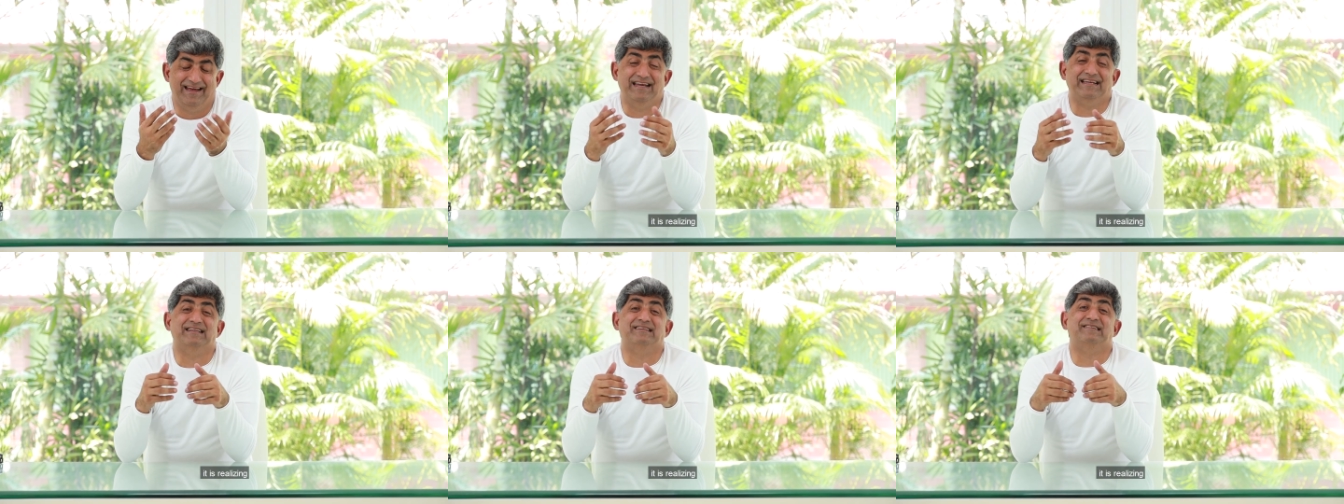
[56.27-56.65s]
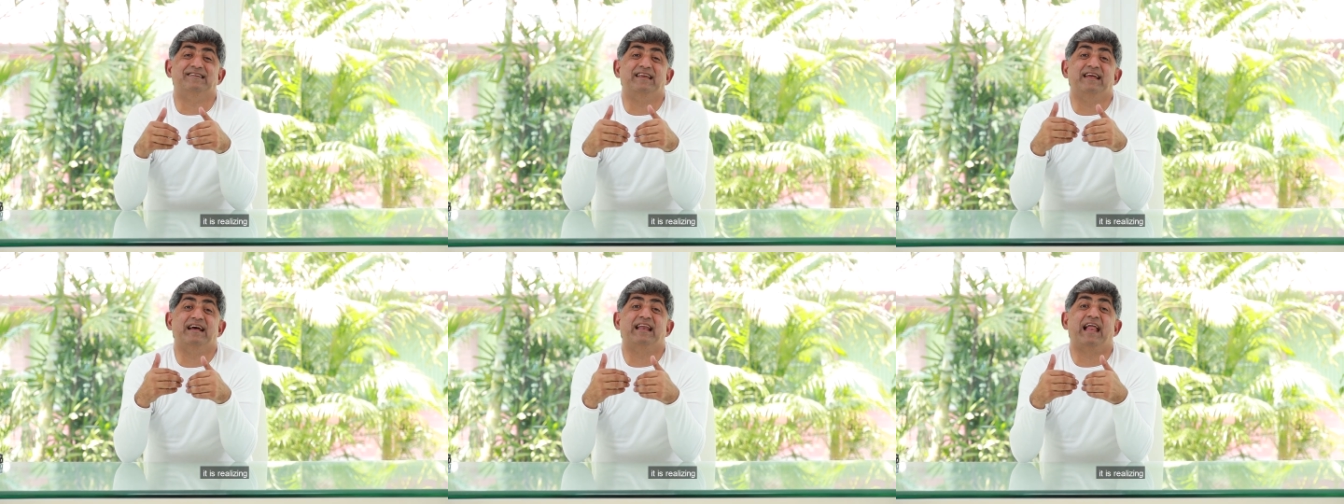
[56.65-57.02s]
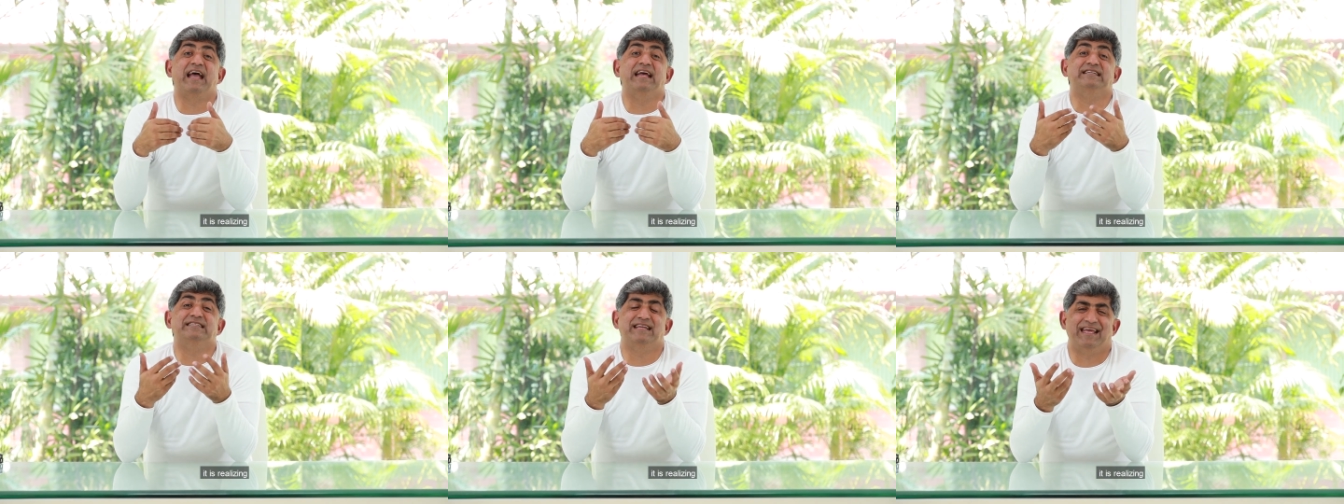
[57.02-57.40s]
it is
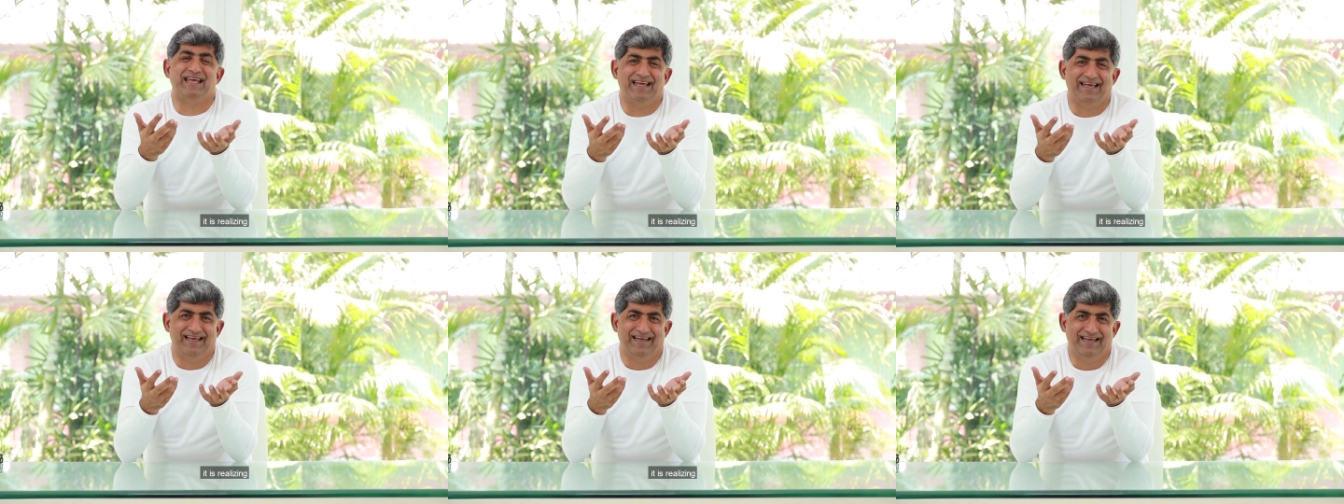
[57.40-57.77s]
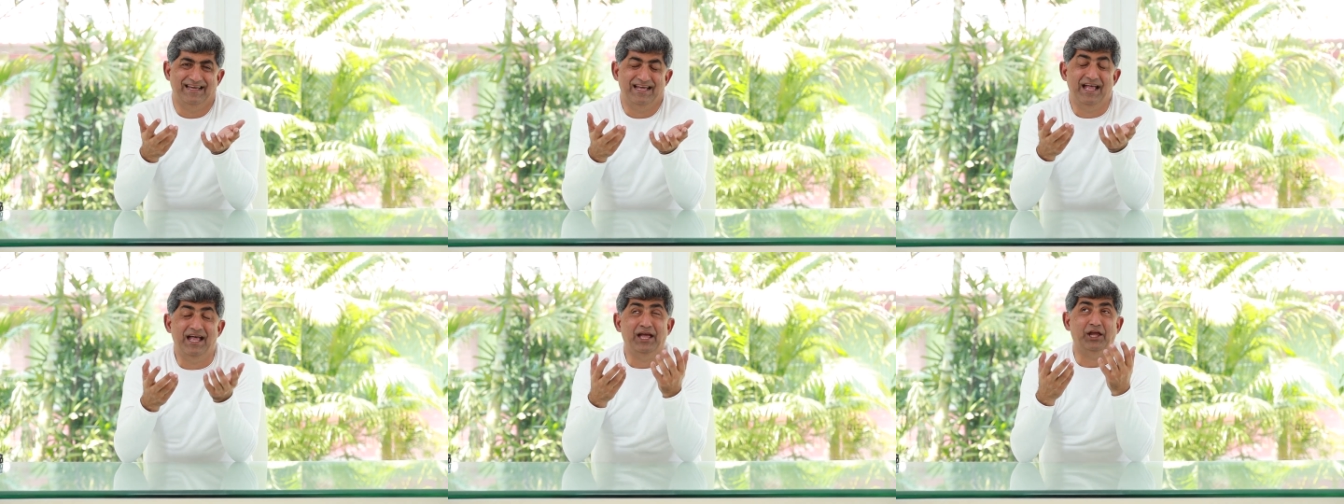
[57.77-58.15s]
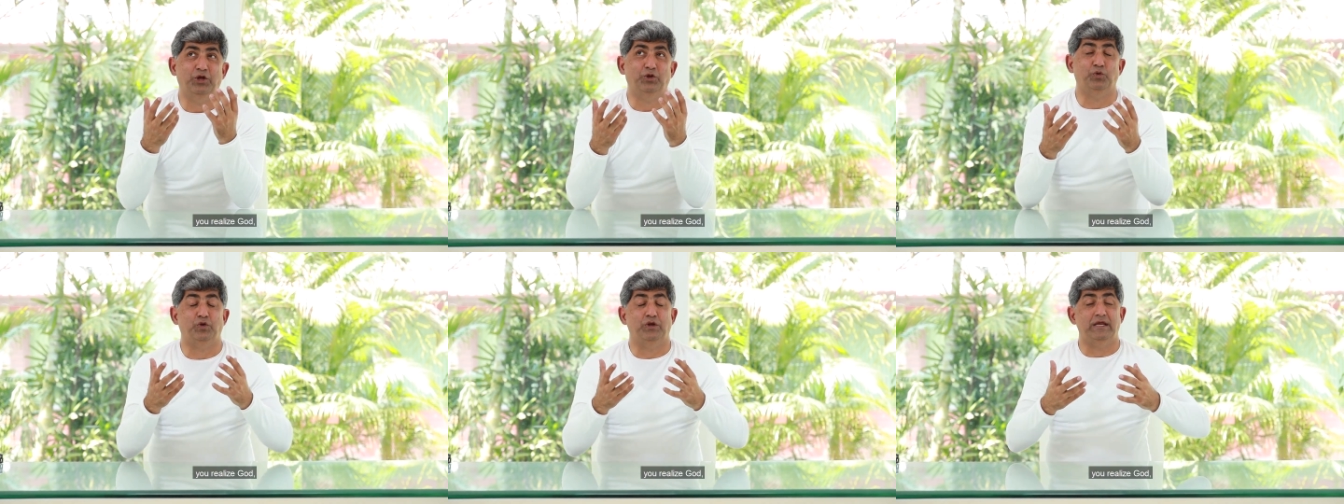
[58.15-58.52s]
realizing
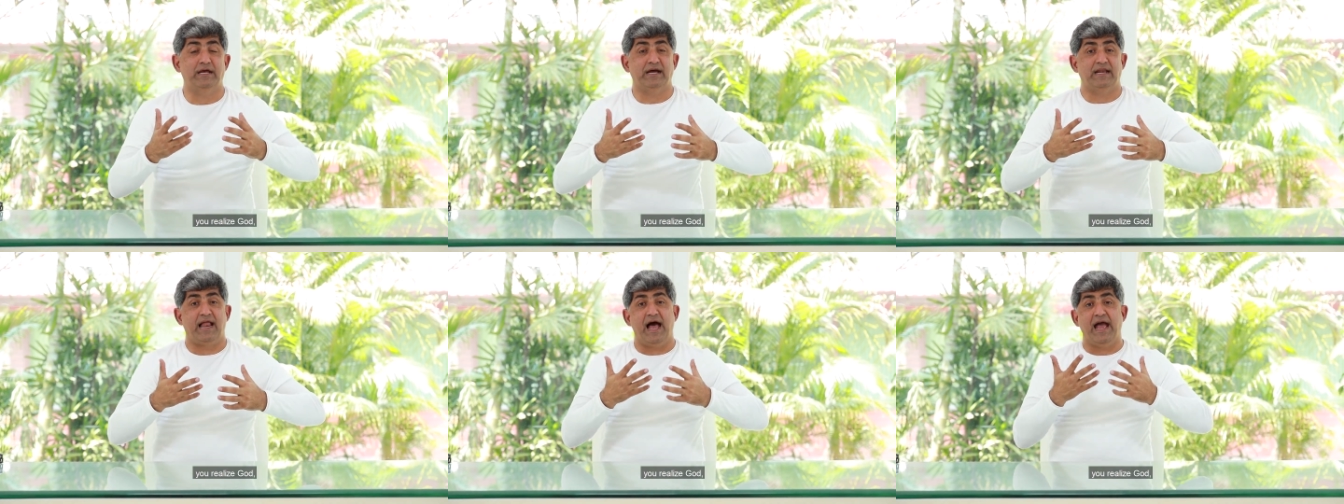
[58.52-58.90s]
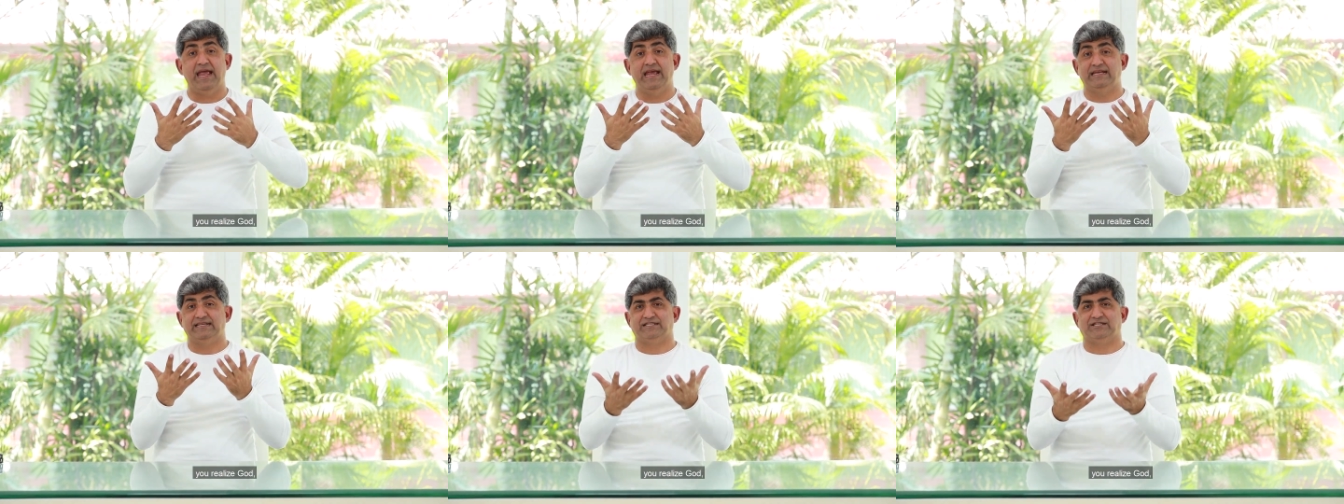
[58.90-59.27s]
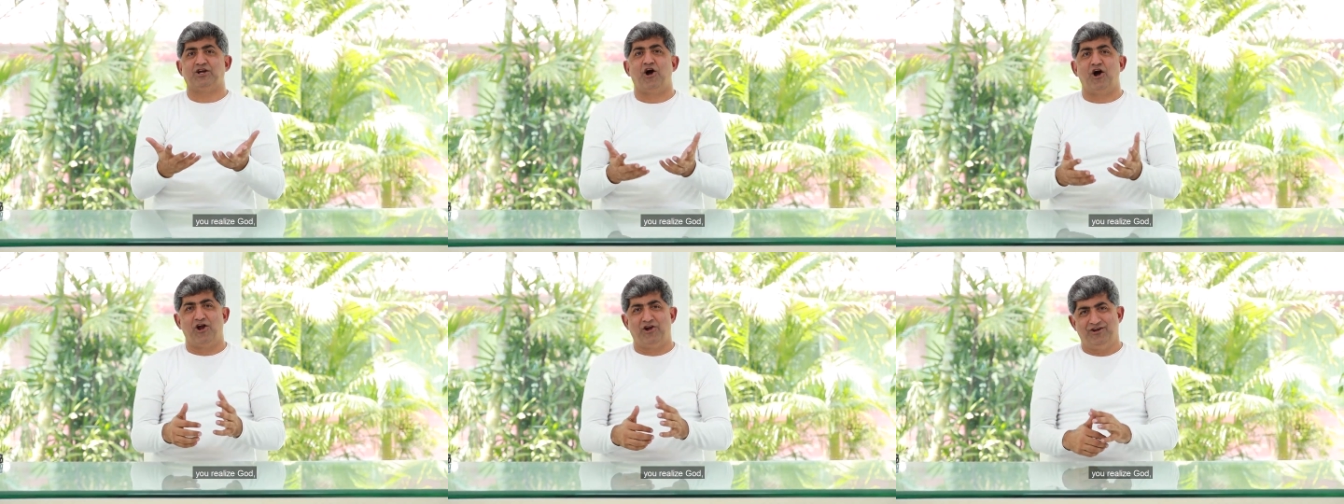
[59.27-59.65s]
you realize
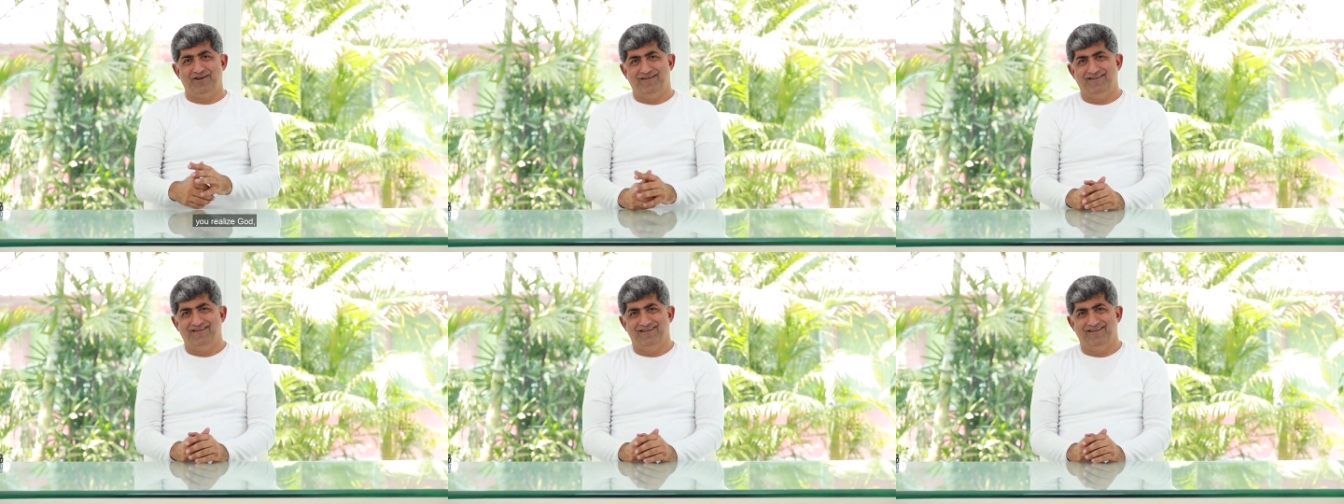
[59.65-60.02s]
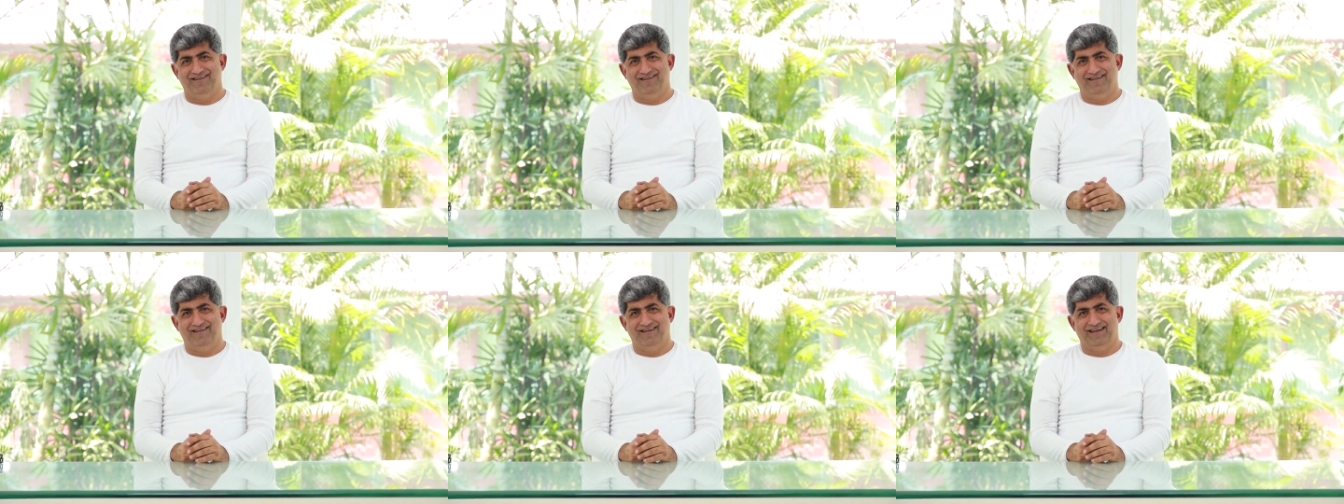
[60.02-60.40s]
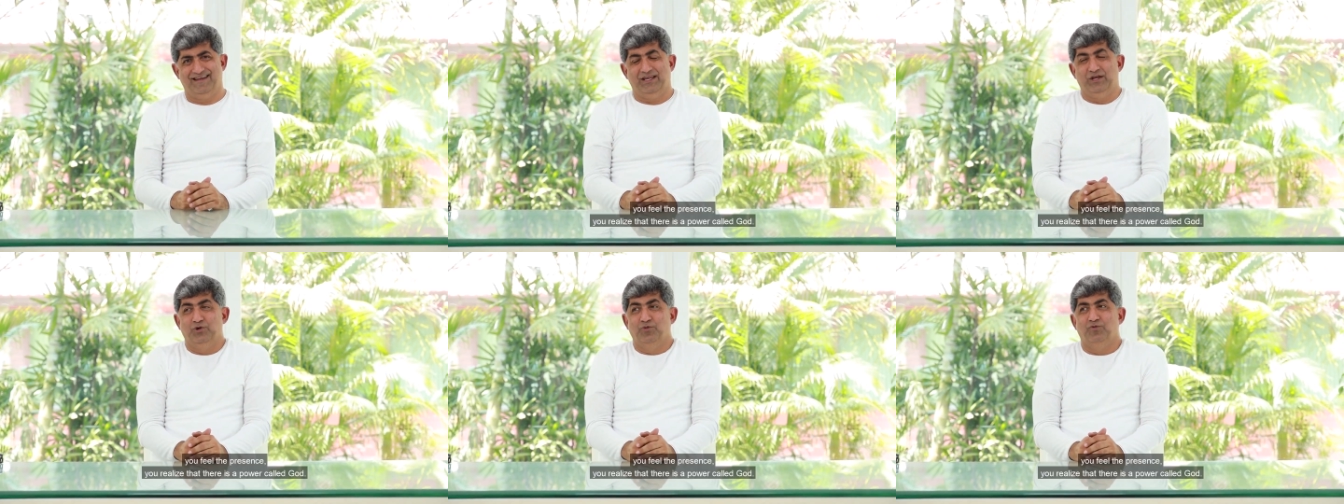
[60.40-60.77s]
God.
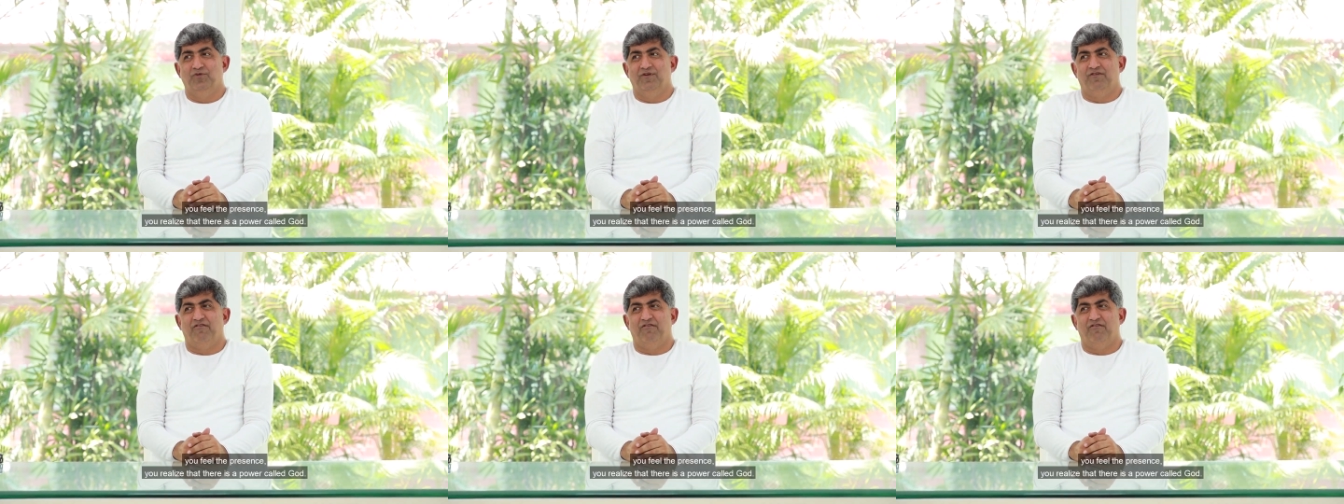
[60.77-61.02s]
You